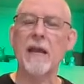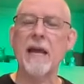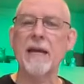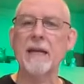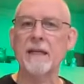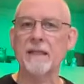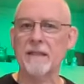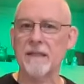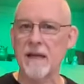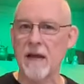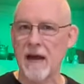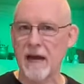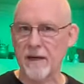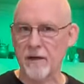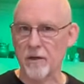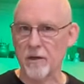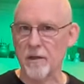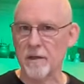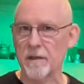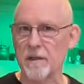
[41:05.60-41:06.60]
and it's not
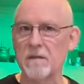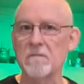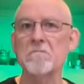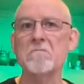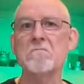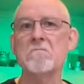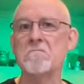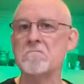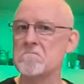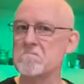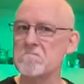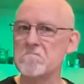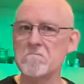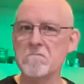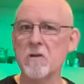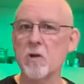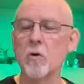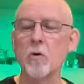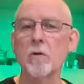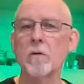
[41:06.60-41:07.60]
hurting,
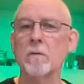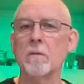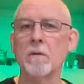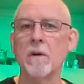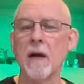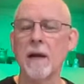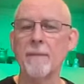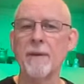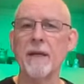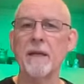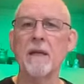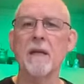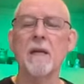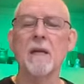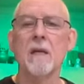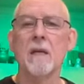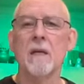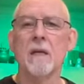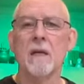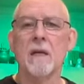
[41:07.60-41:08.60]
cool. I mean,
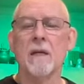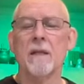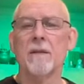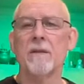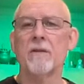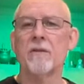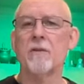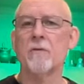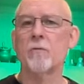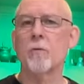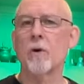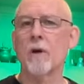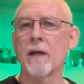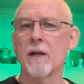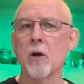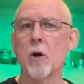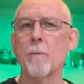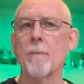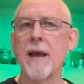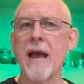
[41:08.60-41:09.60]
this is where I
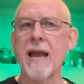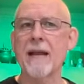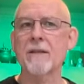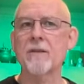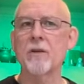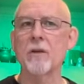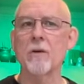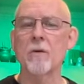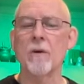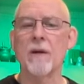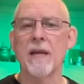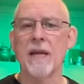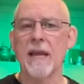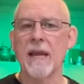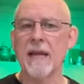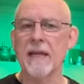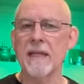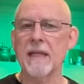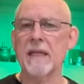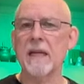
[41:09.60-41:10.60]
go back to
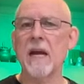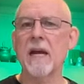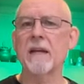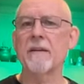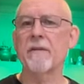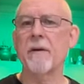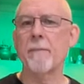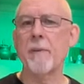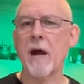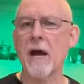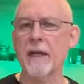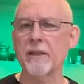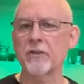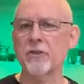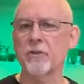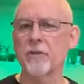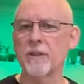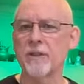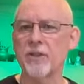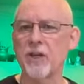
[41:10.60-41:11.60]
any kind of a
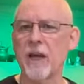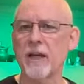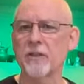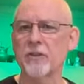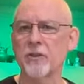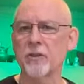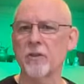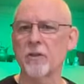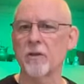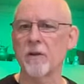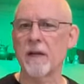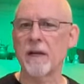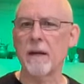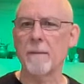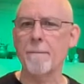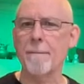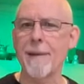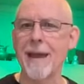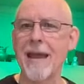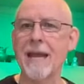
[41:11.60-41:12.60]
posture and gesture and a
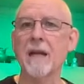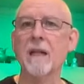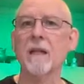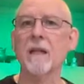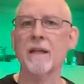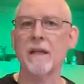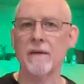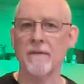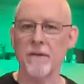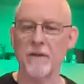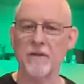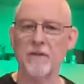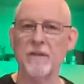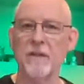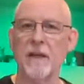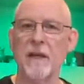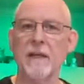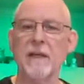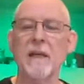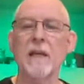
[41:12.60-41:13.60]
mangling of the
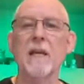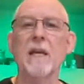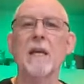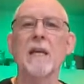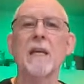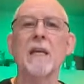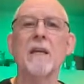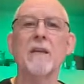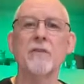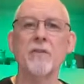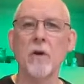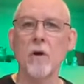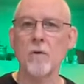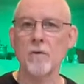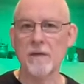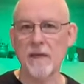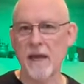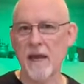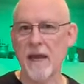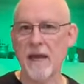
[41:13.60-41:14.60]
stick is
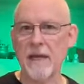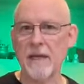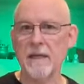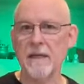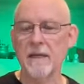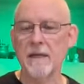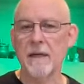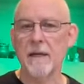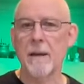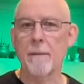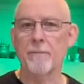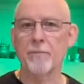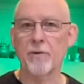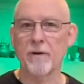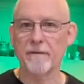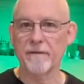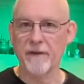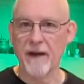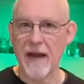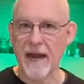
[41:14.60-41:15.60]
okay,
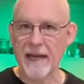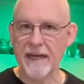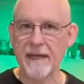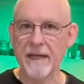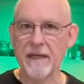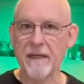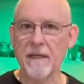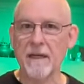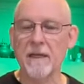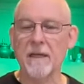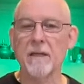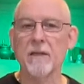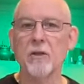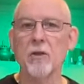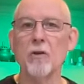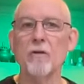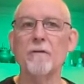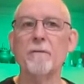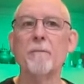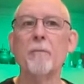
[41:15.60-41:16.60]
provided
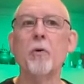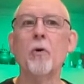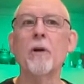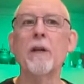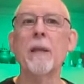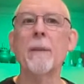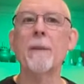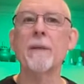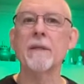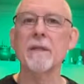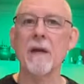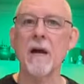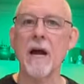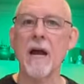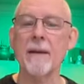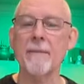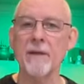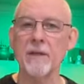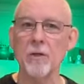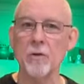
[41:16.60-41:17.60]
you've put in the
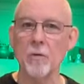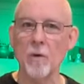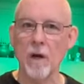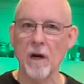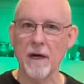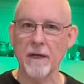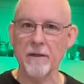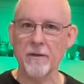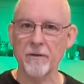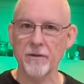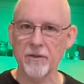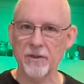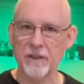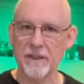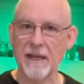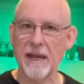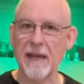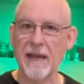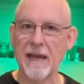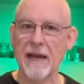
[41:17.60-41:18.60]
time and you
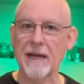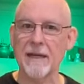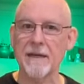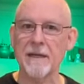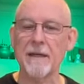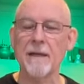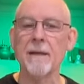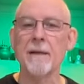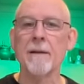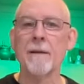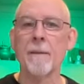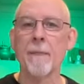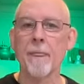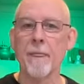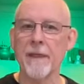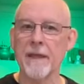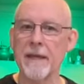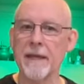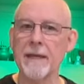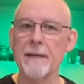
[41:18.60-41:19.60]
understand
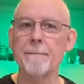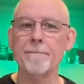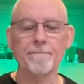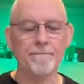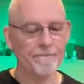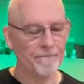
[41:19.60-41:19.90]
the